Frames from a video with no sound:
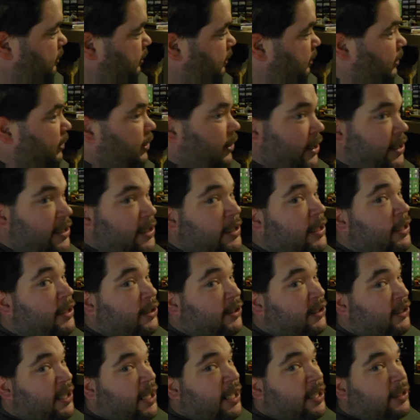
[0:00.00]
And it did
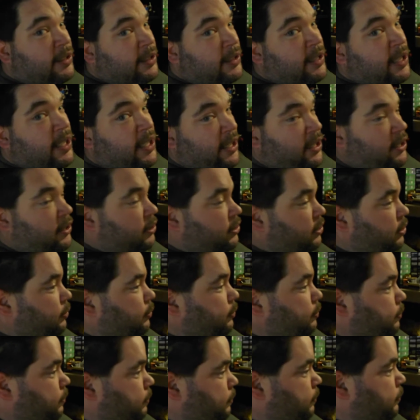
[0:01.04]
sell today because it
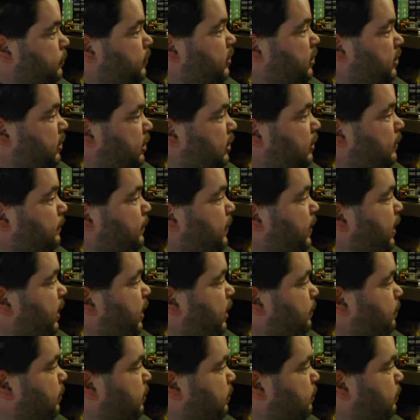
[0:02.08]
was still
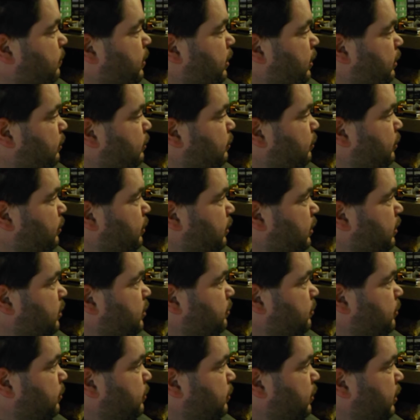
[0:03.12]
available when I looked
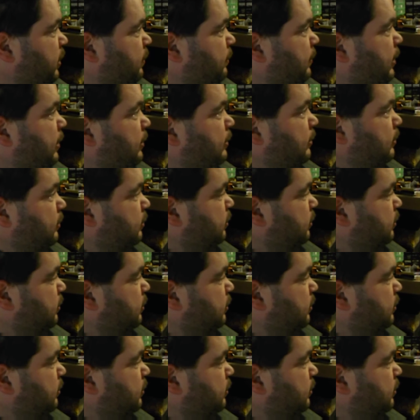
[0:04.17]
this morning, but I looked